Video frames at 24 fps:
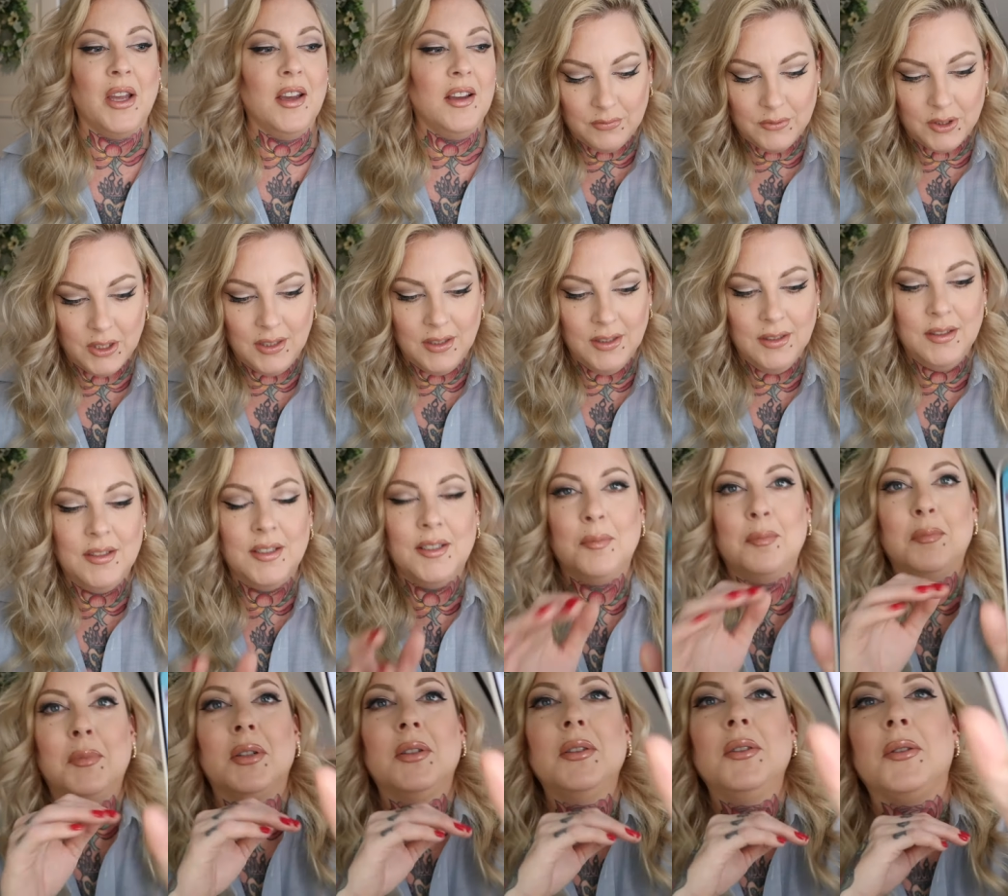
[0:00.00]
Look at the
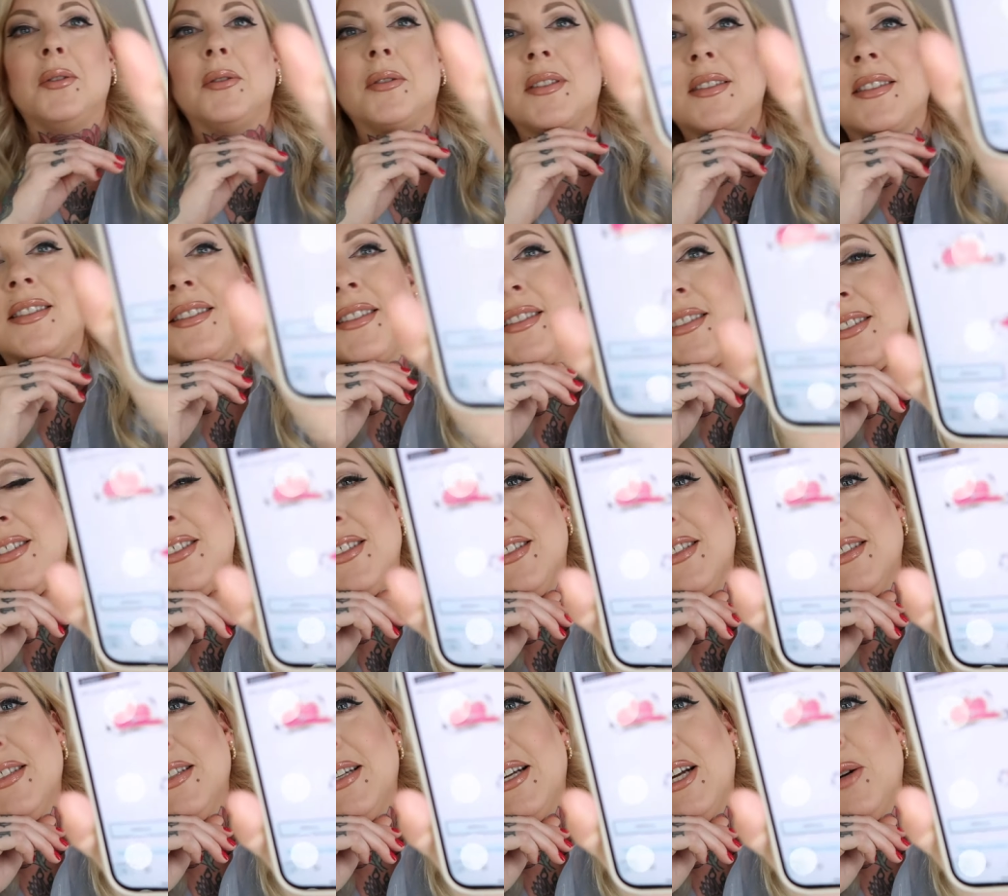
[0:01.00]
boots. Look
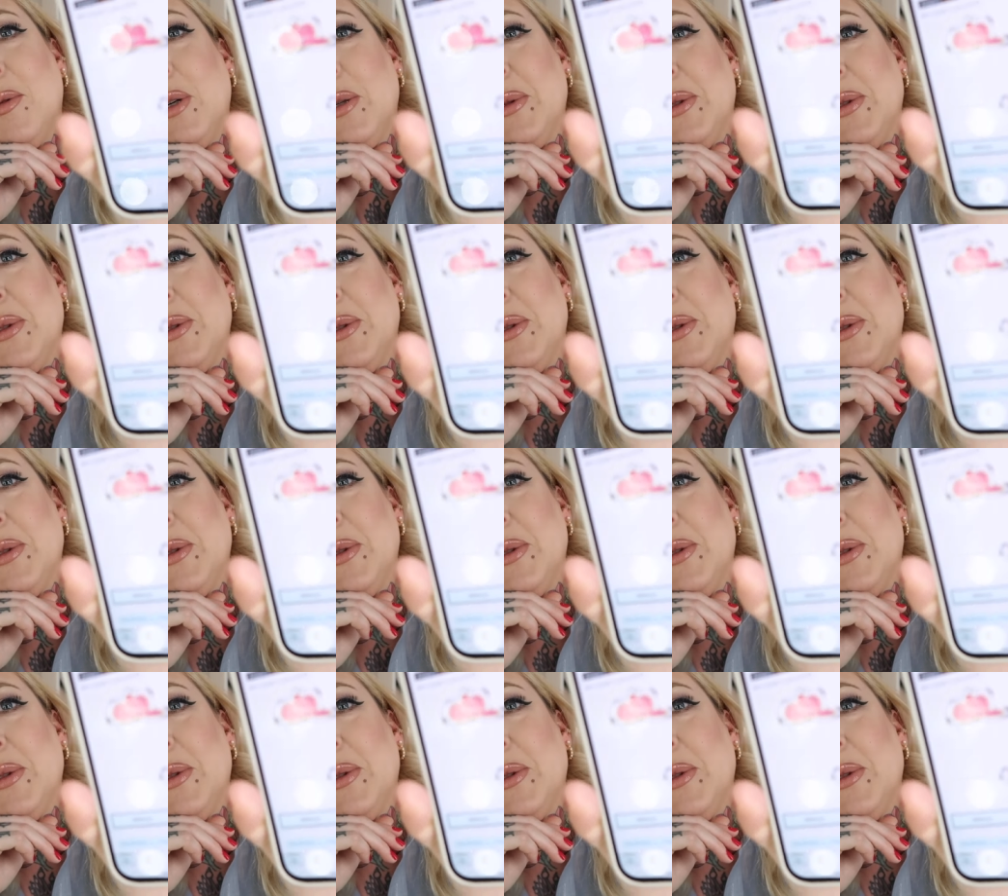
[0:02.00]
at the cowboy